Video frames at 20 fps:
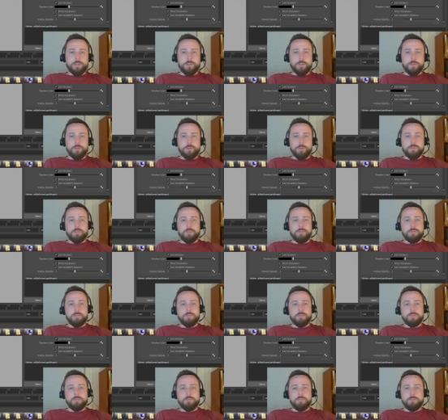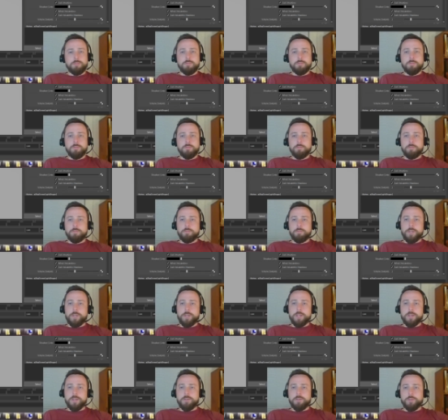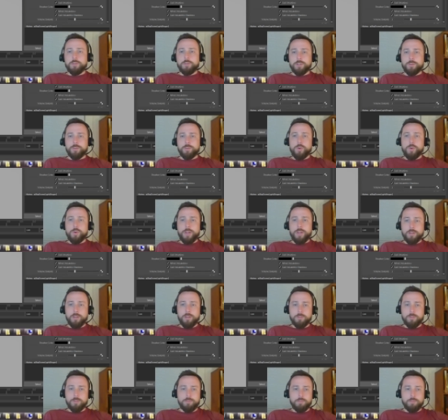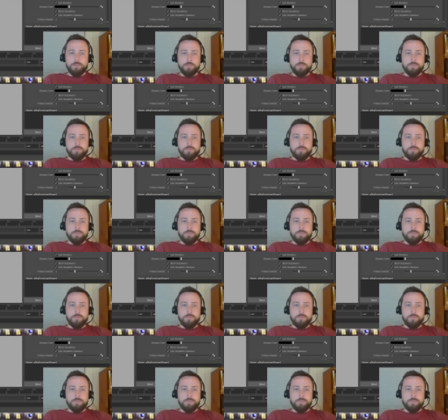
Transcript: to being just white.